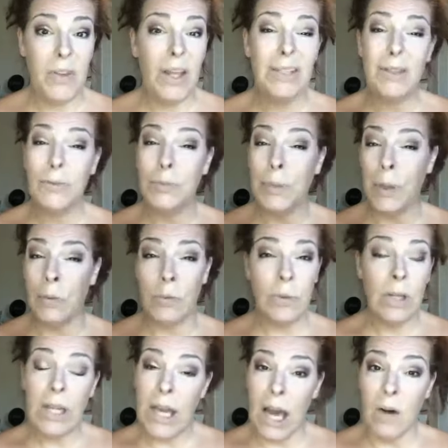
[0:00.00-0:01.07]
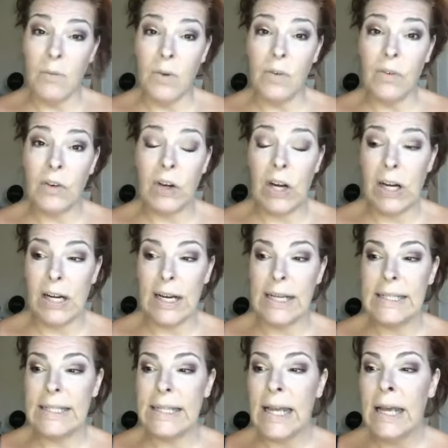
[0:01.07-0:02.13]
It's been really helpful for
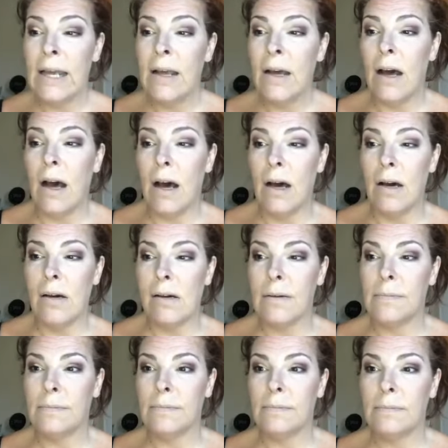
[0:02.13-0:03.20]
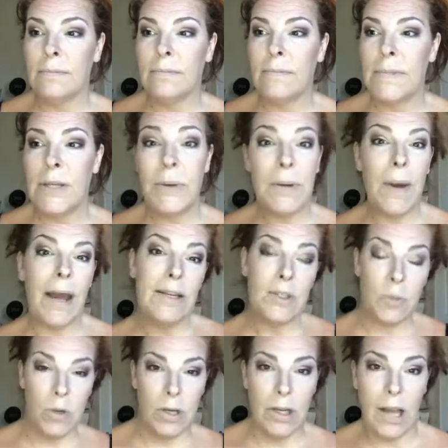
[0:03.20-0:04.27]
us. So anyway, I
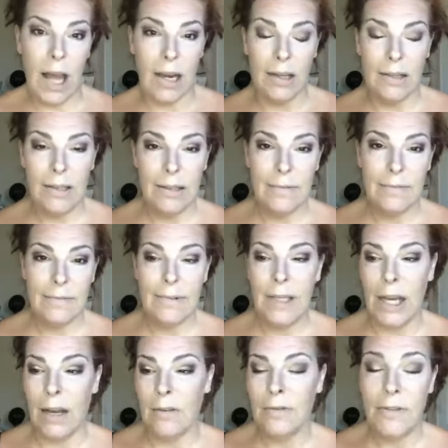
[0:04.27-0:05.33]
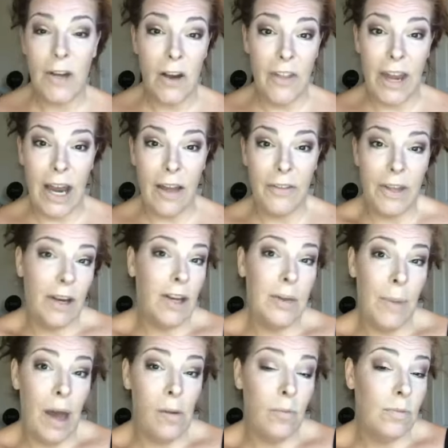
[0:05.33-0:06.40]
just wanted to kind of, throw that out there. You
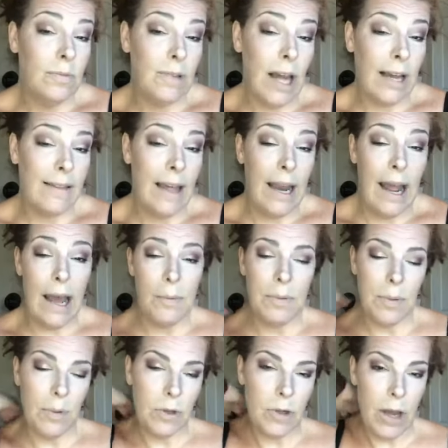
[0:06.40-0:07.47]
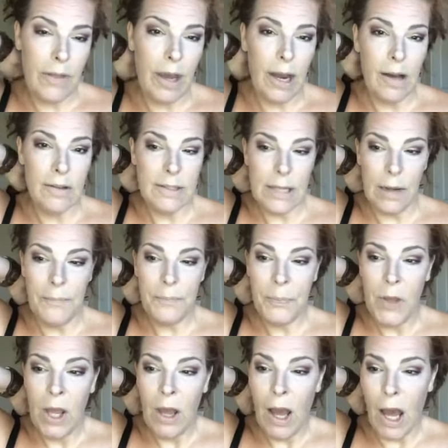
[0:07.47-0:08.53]
might like that app. You want to try that out. So,
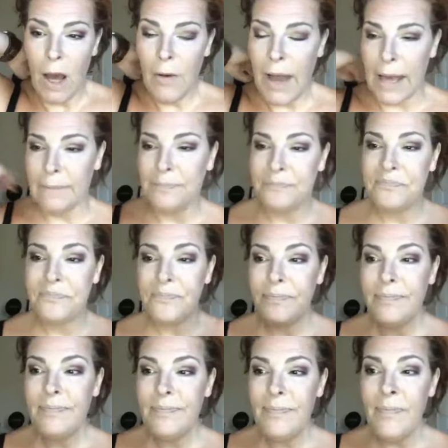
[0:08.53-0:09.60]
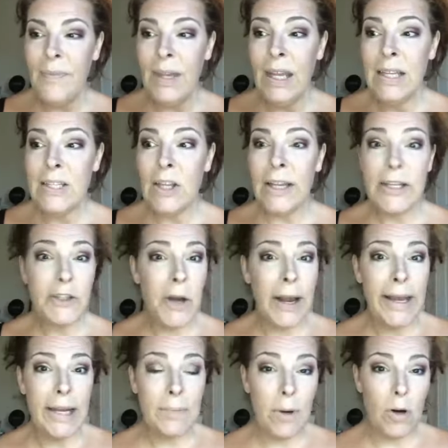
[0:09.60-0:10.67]
okay. So let's try
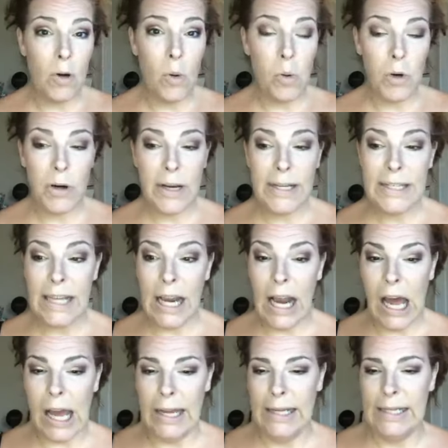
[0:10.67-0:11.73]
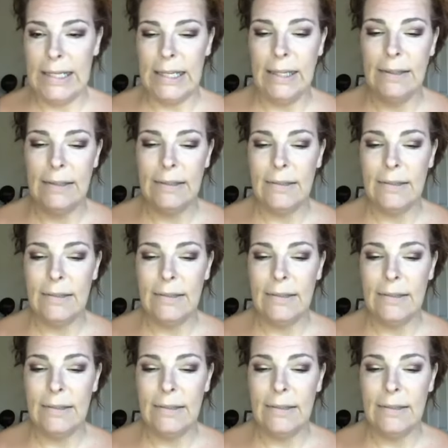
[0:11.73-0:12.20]
and get a bulk order in tonight.